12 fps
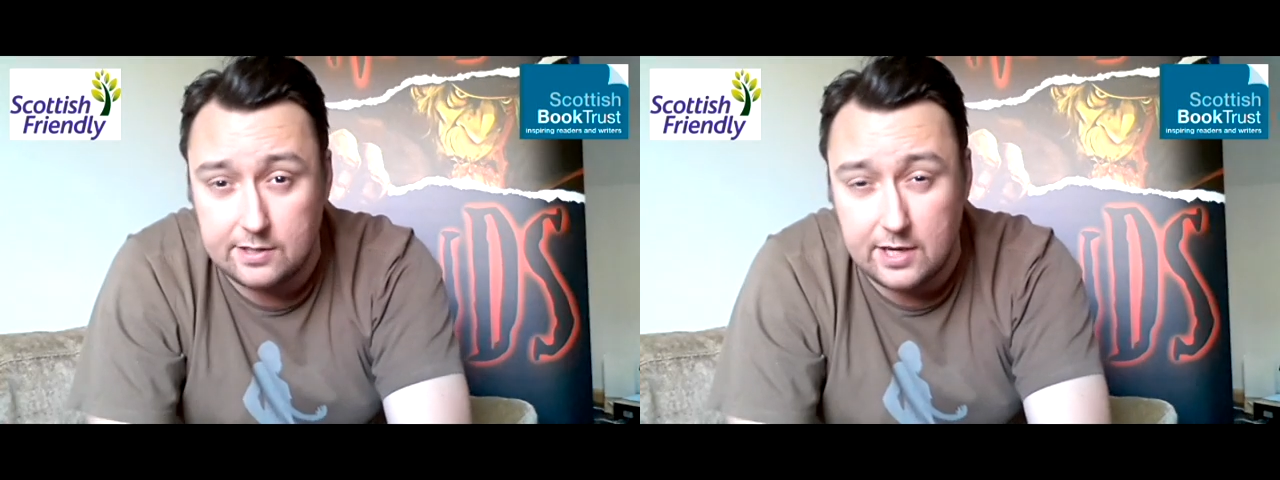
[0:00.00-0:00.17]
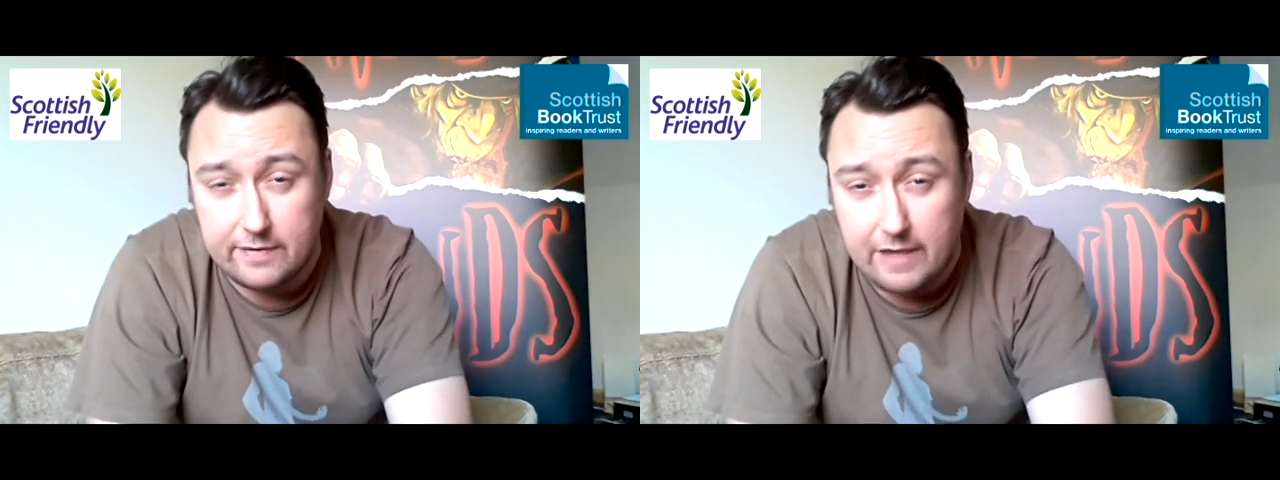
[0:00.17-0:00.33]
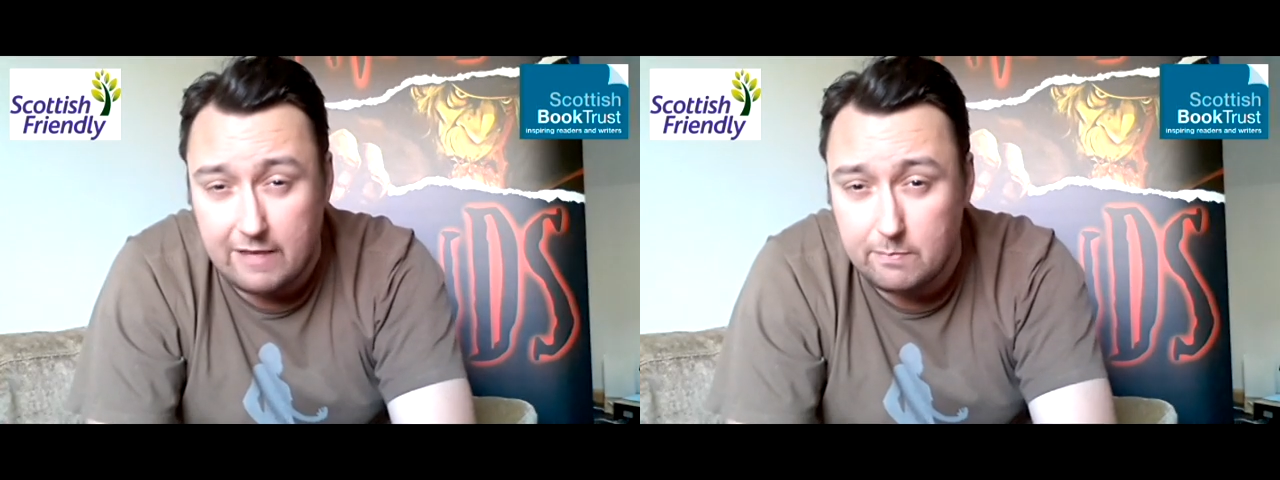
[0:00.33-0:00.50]
and
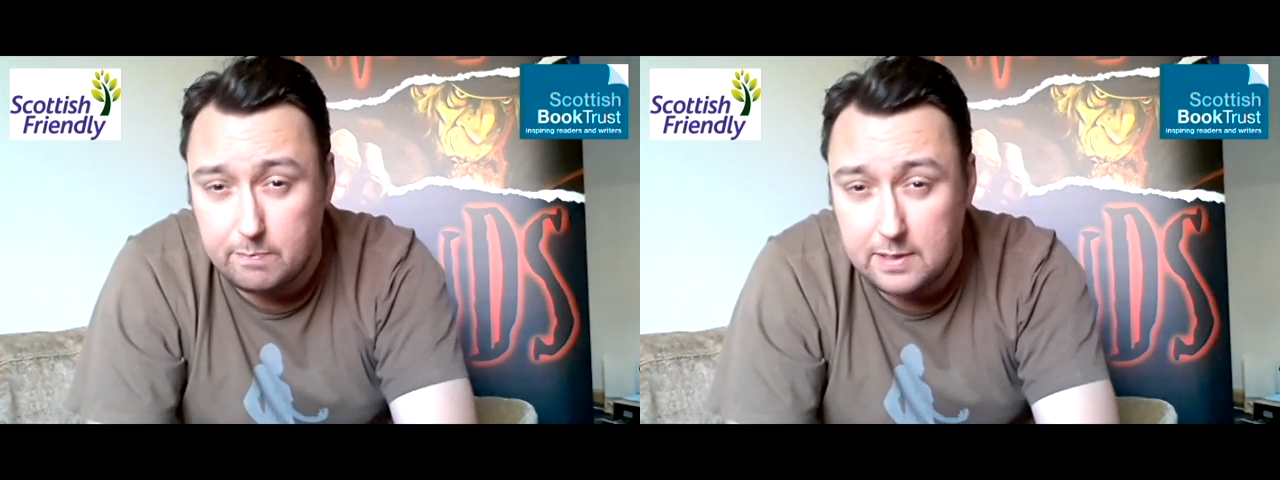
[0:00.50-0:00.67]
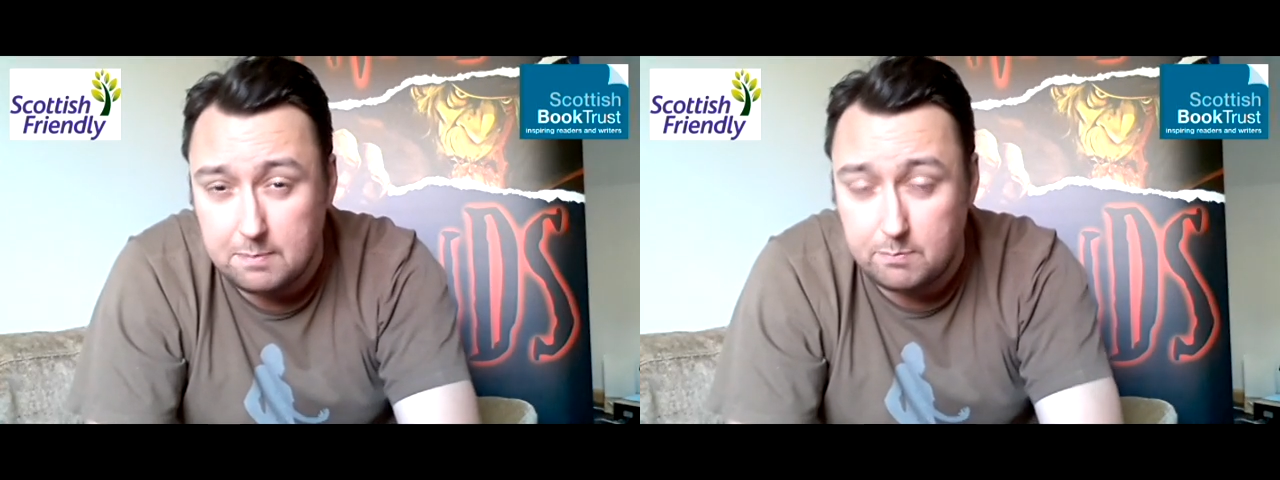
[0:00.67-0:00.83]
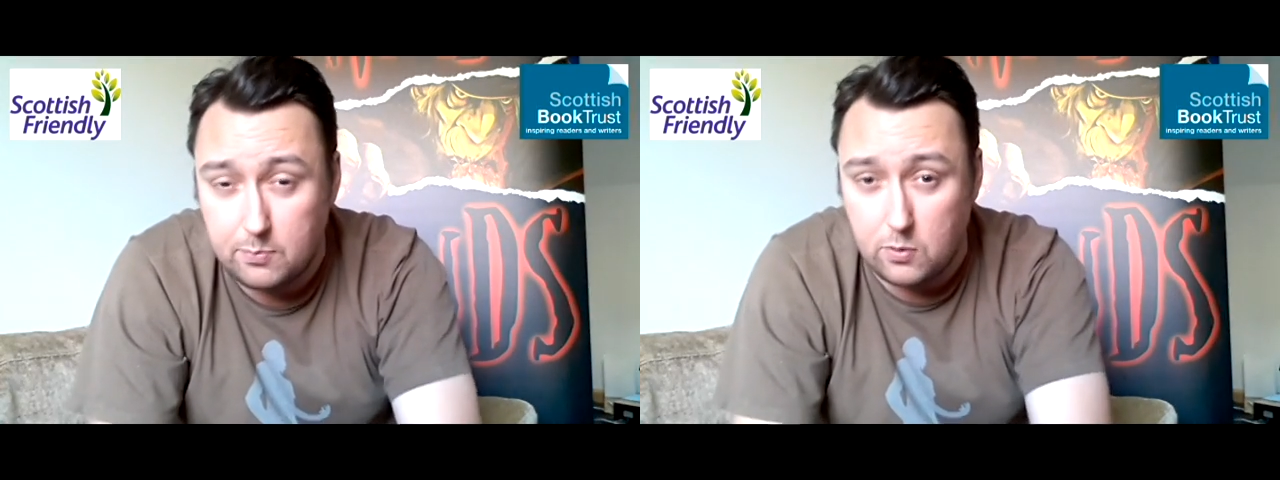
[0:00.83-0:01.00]
if you haven't
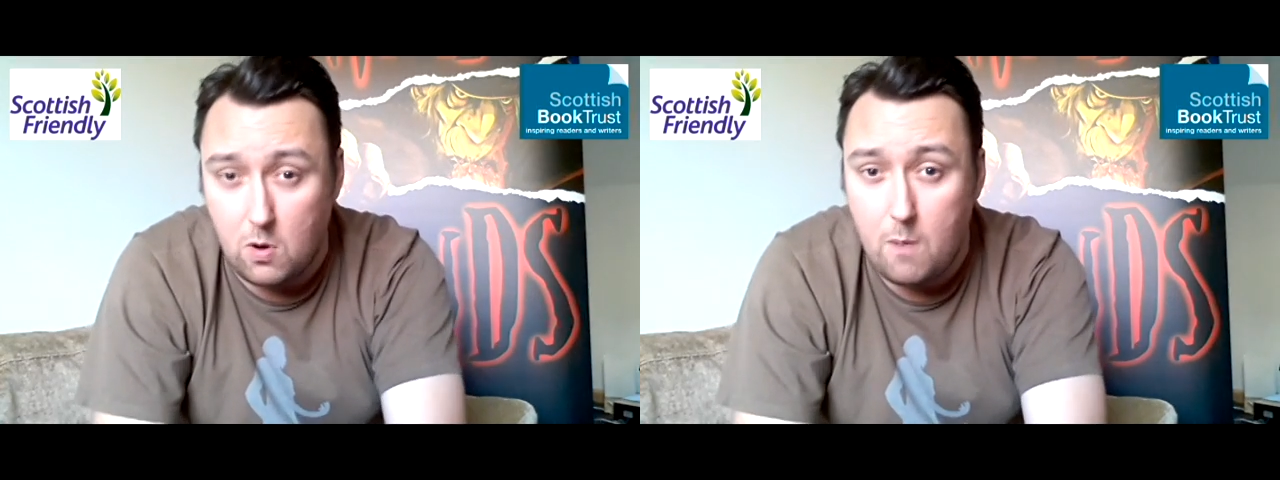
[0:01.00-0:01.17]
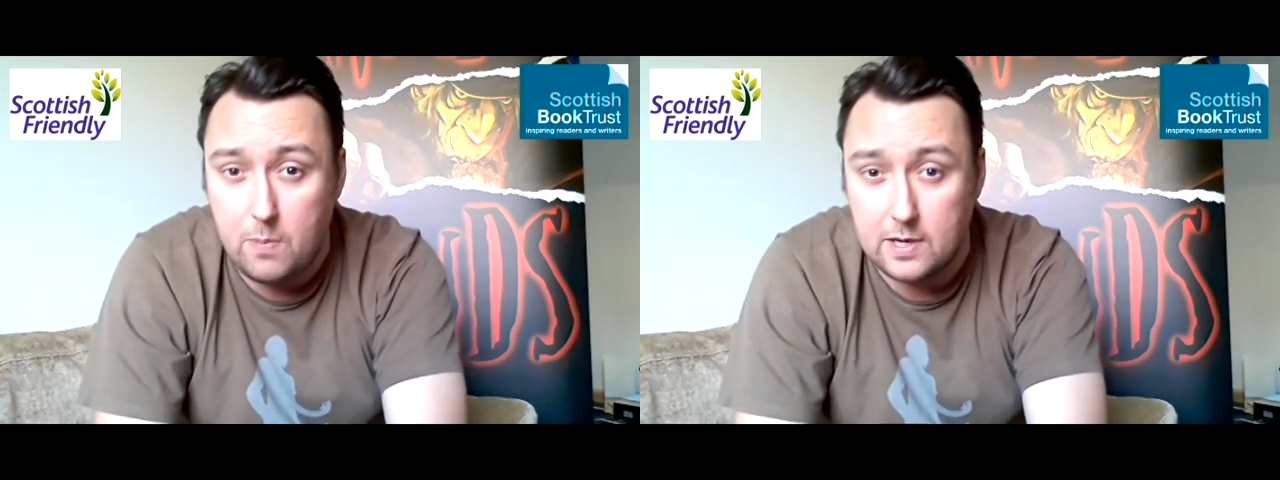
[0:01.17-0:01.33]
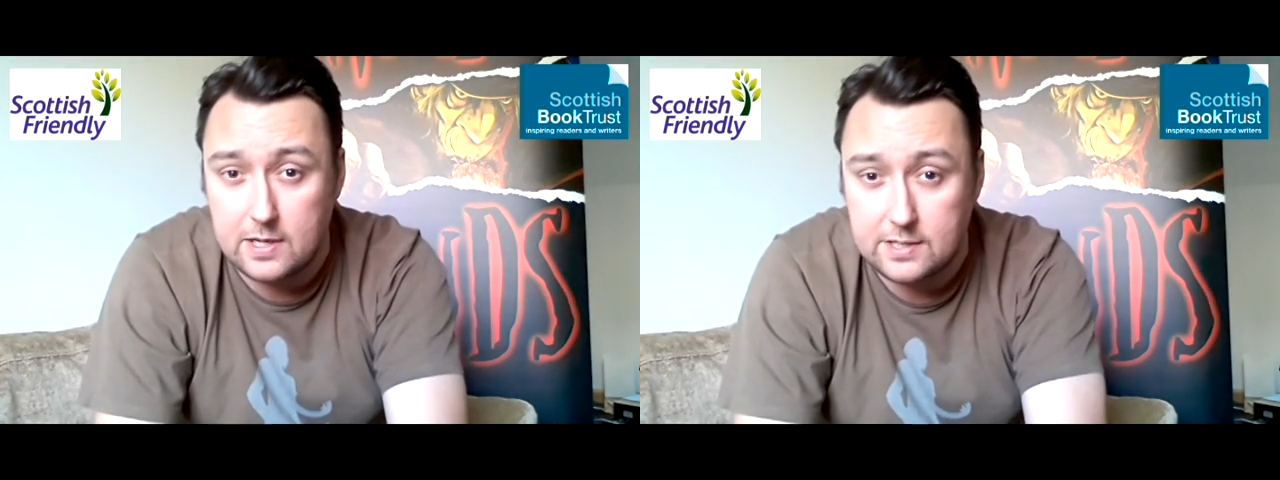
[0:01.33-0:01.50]
been
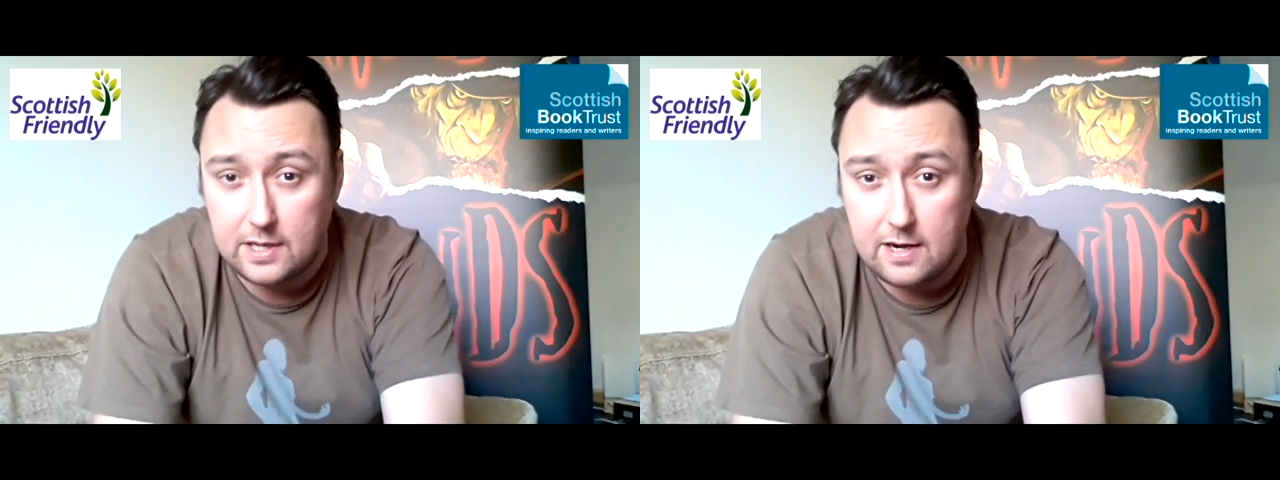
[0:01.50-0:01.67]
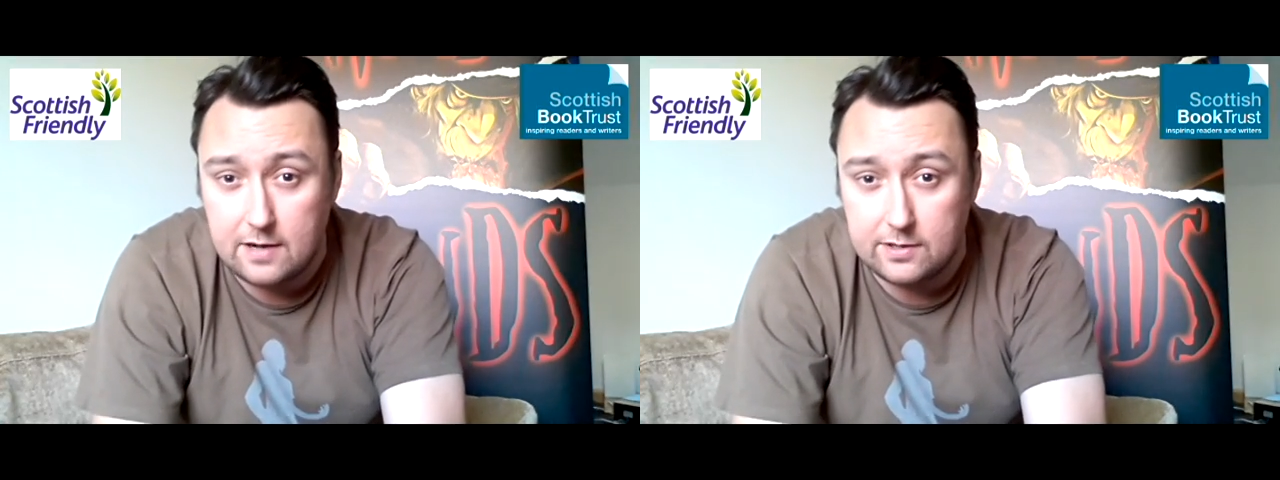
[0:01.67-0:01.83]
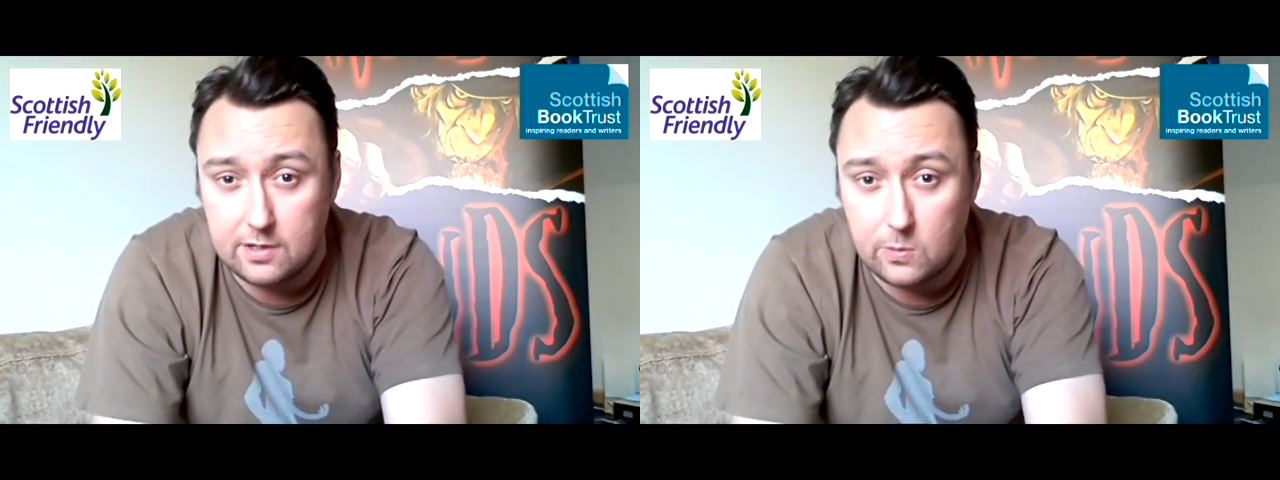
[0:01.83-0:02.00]
properly
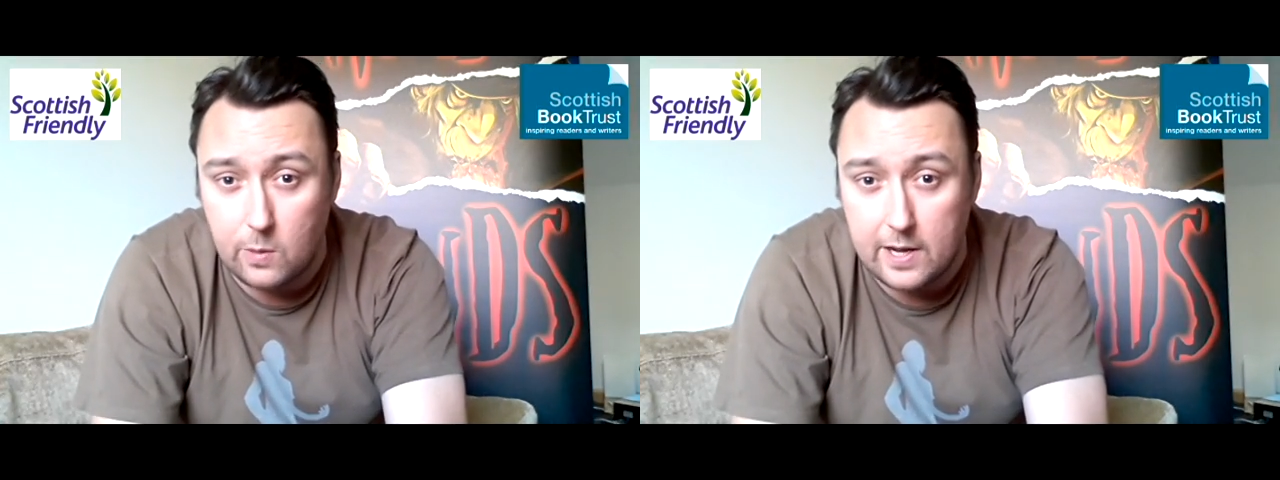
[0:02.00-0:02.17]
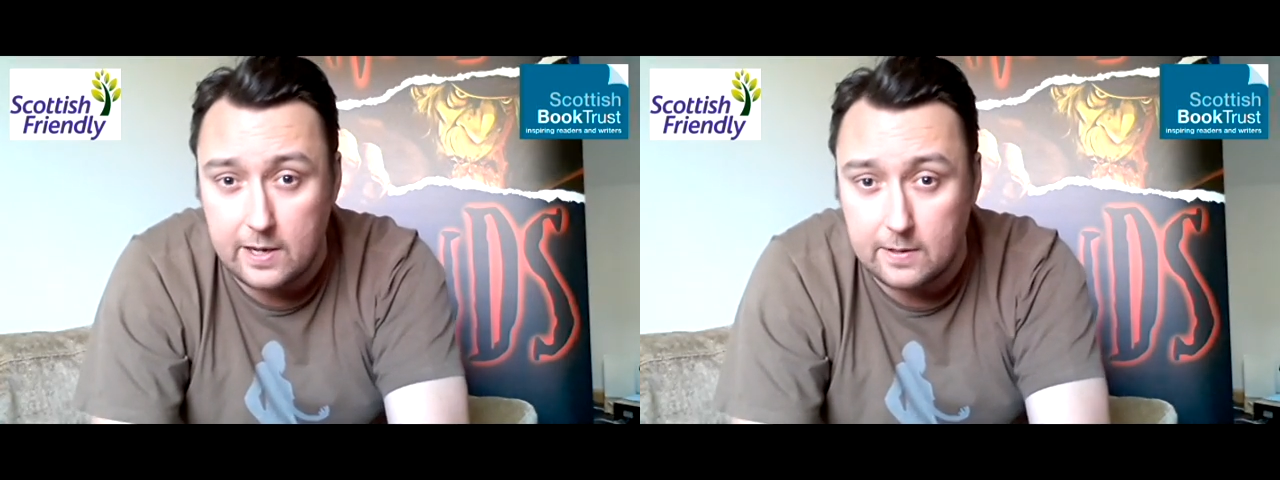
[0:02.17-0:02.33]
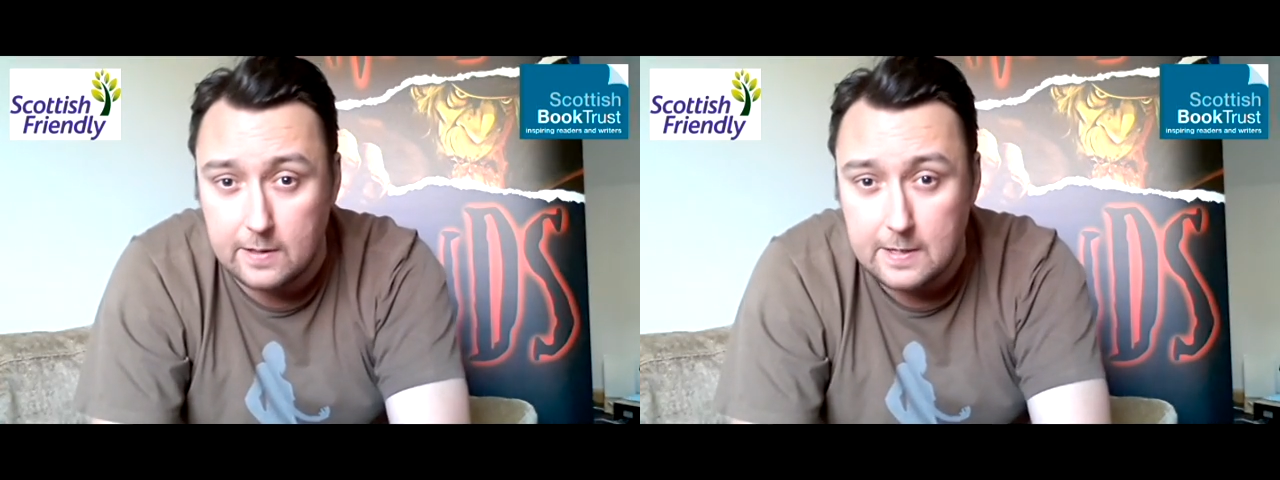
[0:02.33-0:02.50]
scared in a
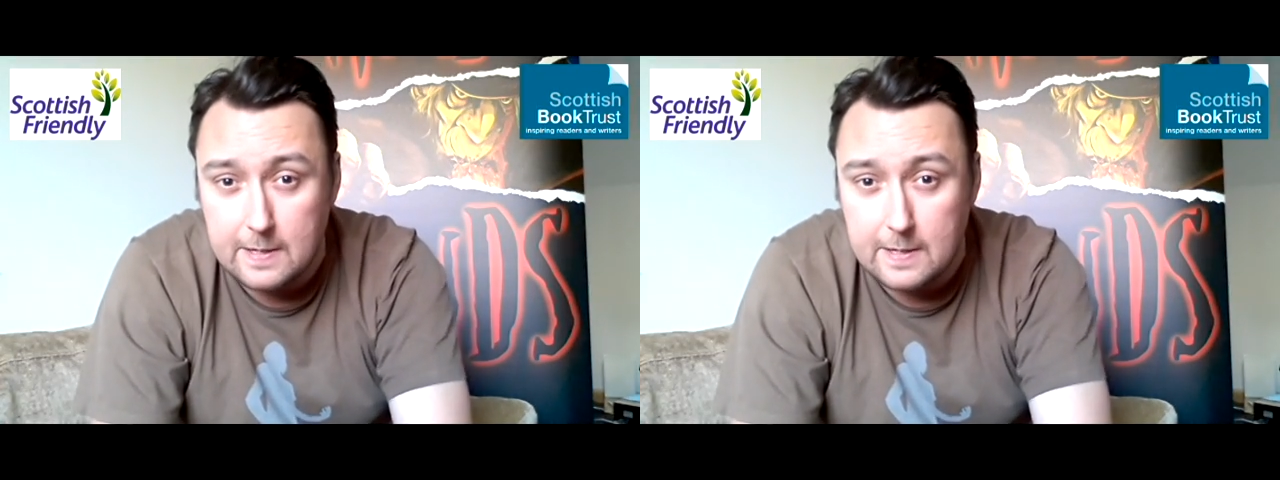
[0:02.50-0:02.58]
while,